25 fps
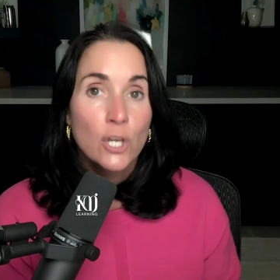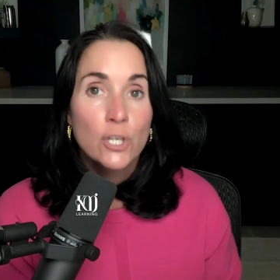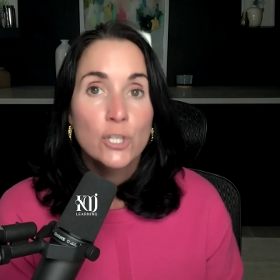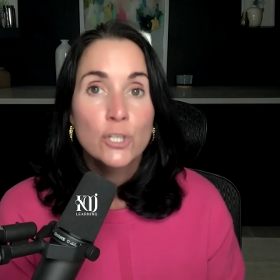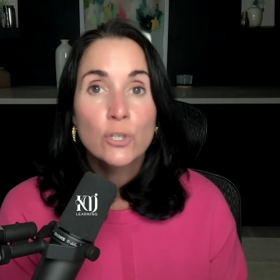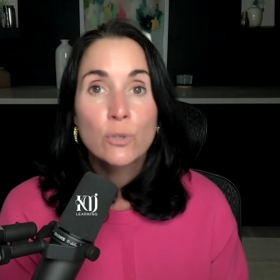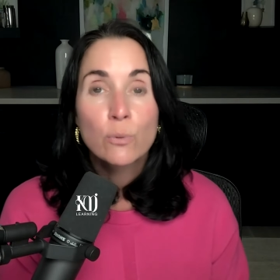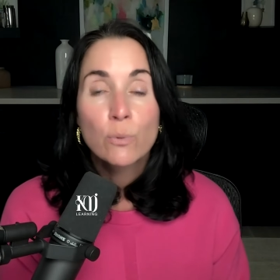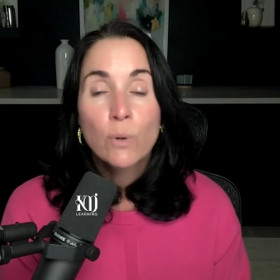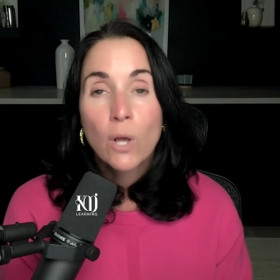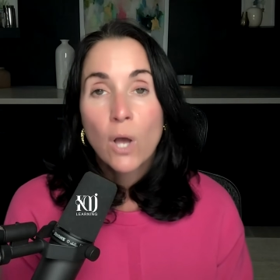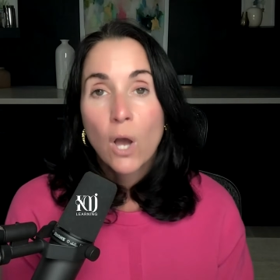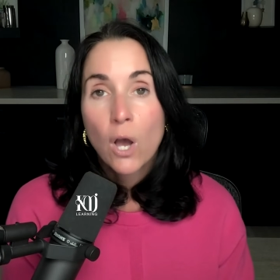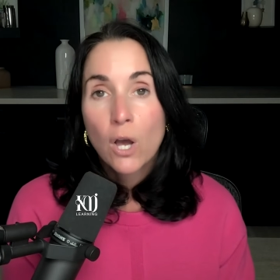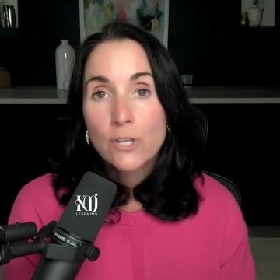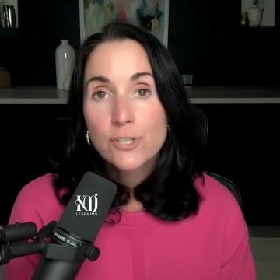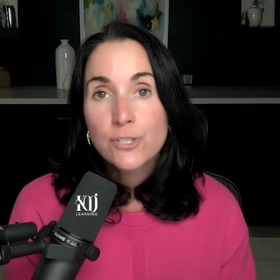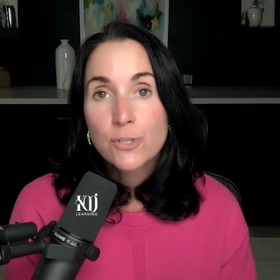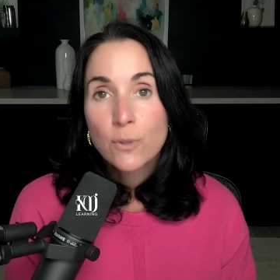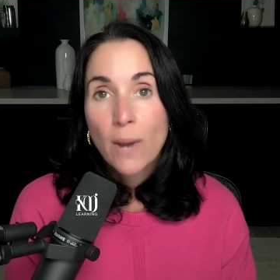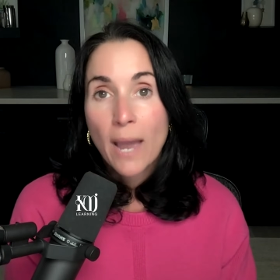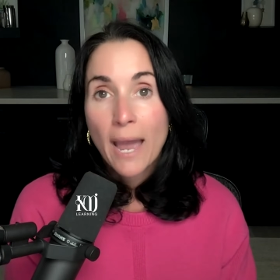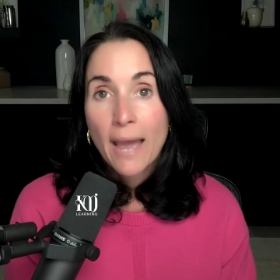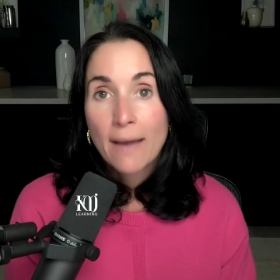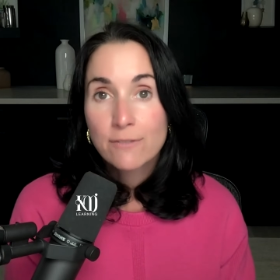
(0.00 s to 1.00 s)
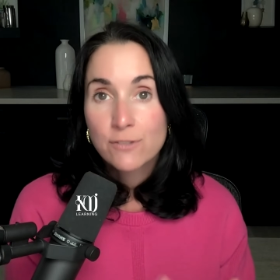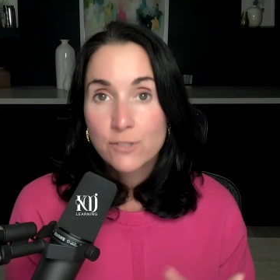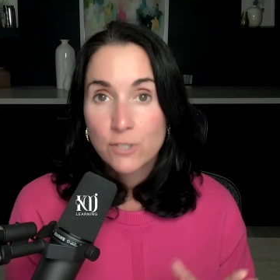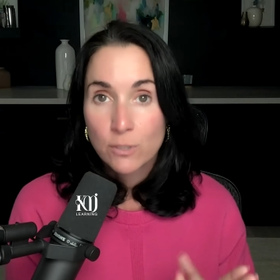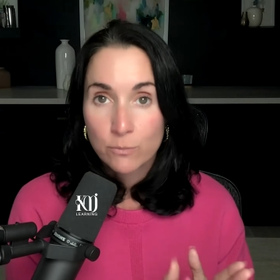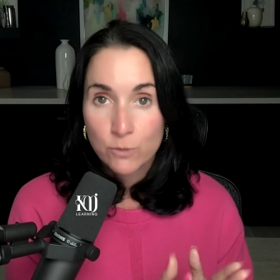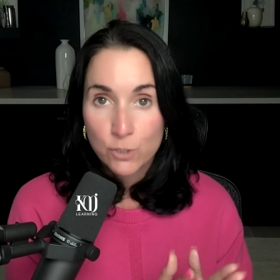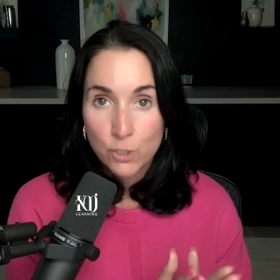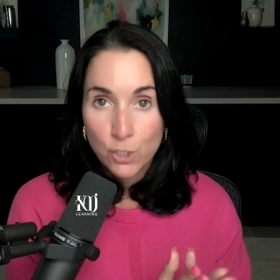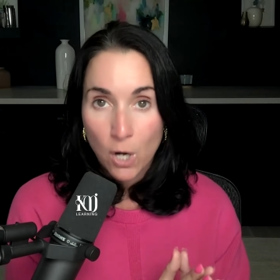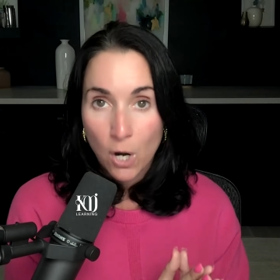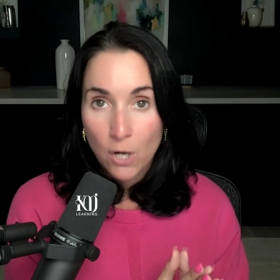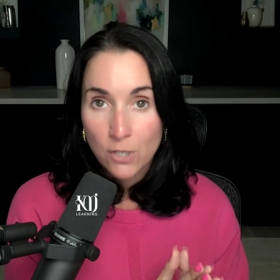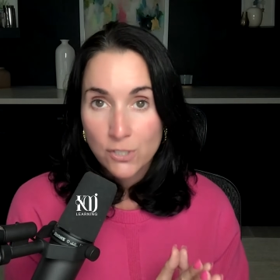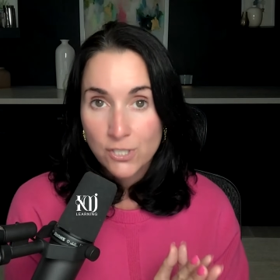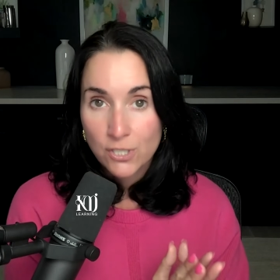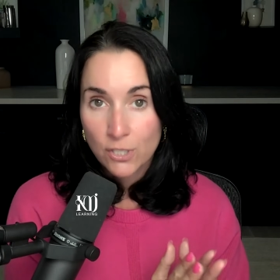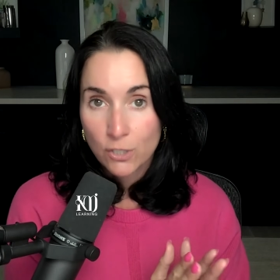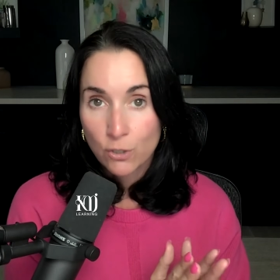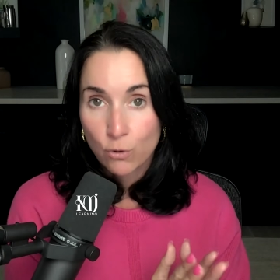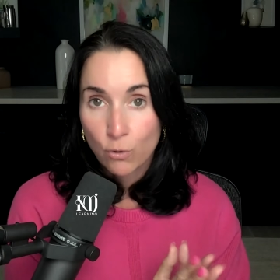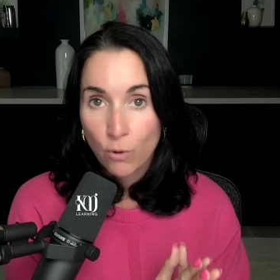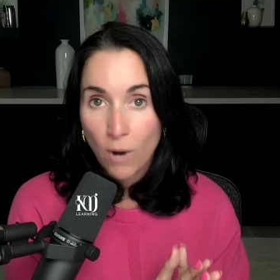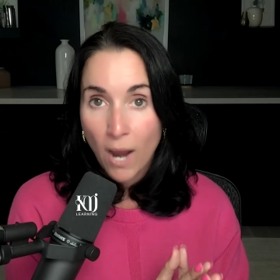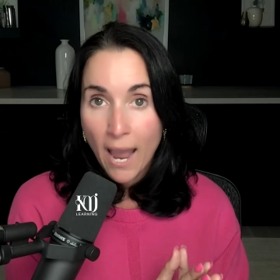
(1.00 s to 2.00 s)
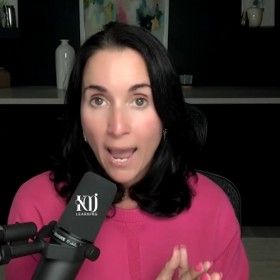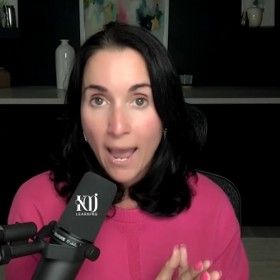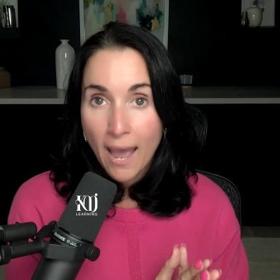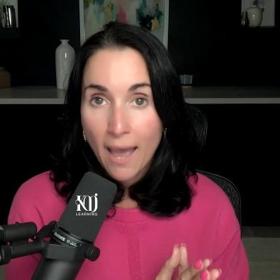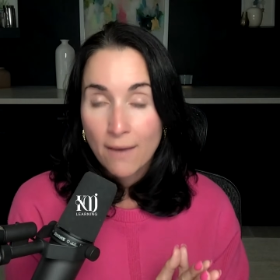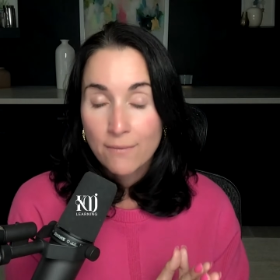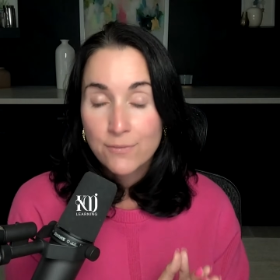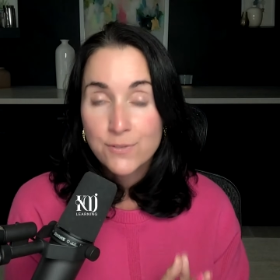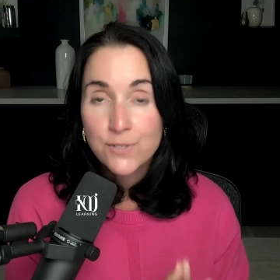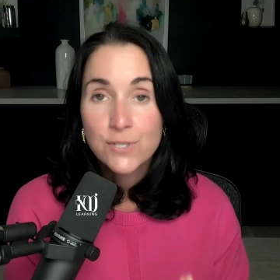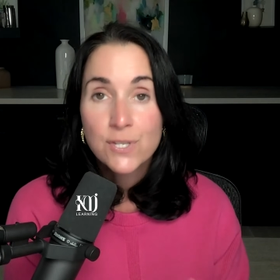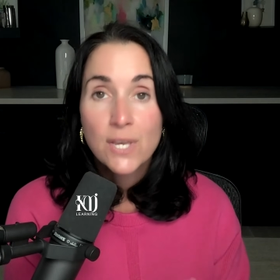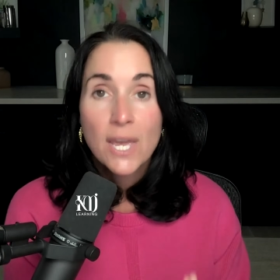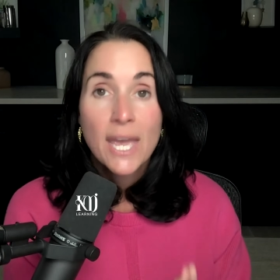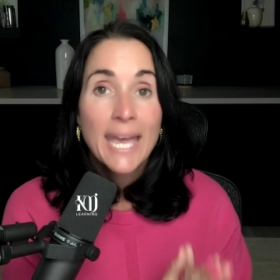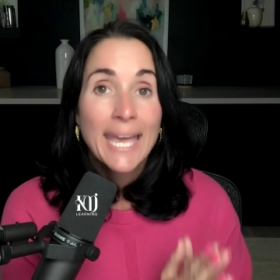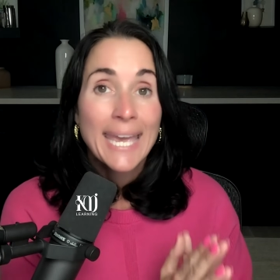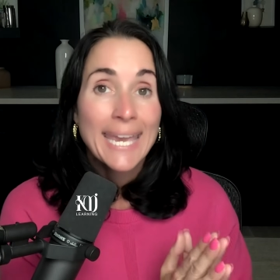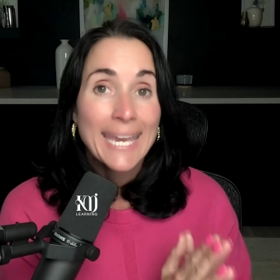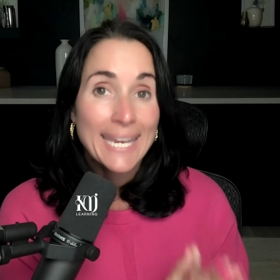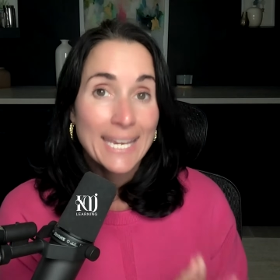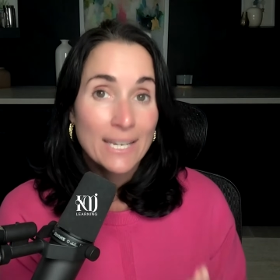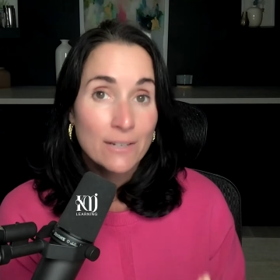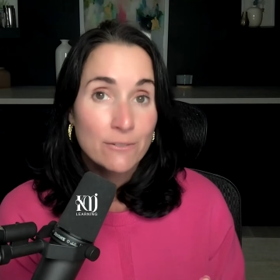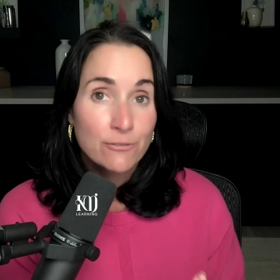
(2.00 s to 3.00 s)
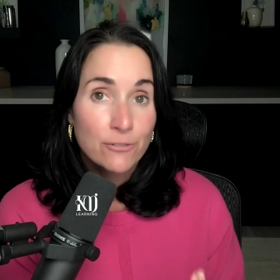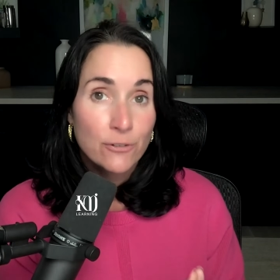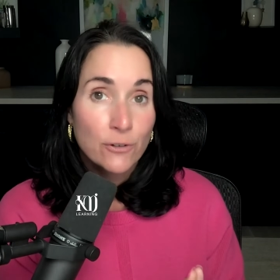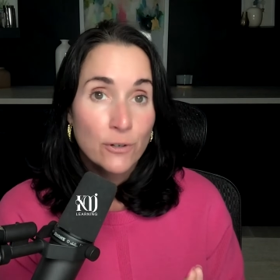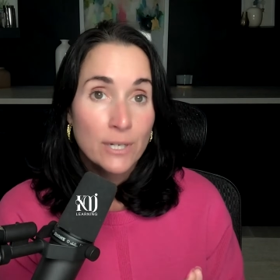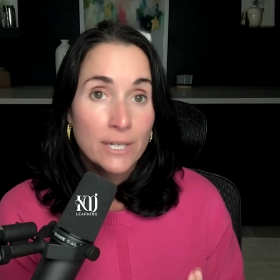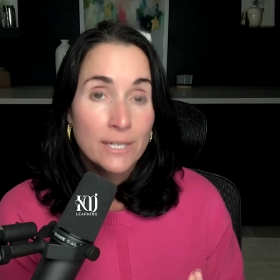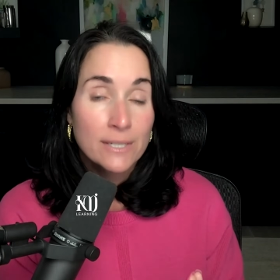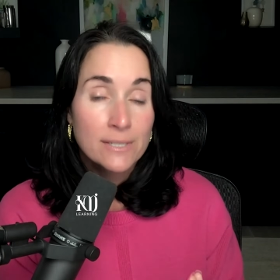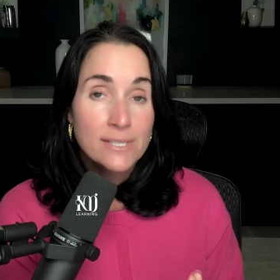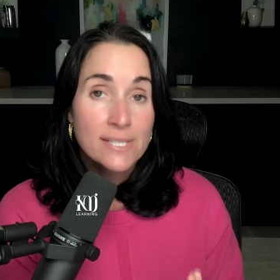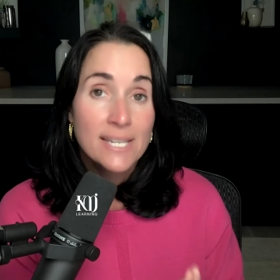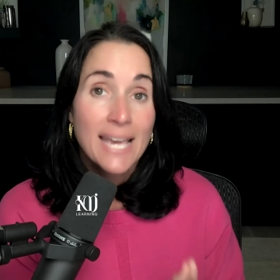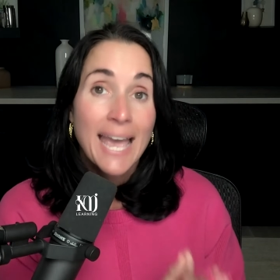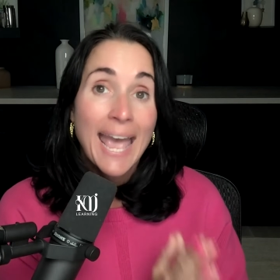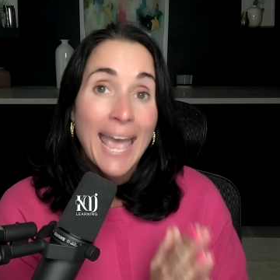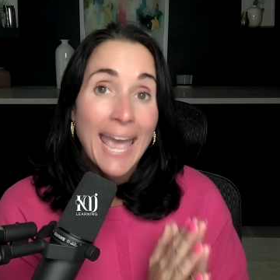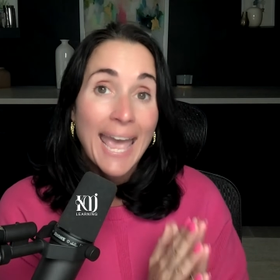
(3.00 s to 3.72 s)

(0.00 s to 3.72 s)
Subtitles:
You will also have some charts and graphs, inference,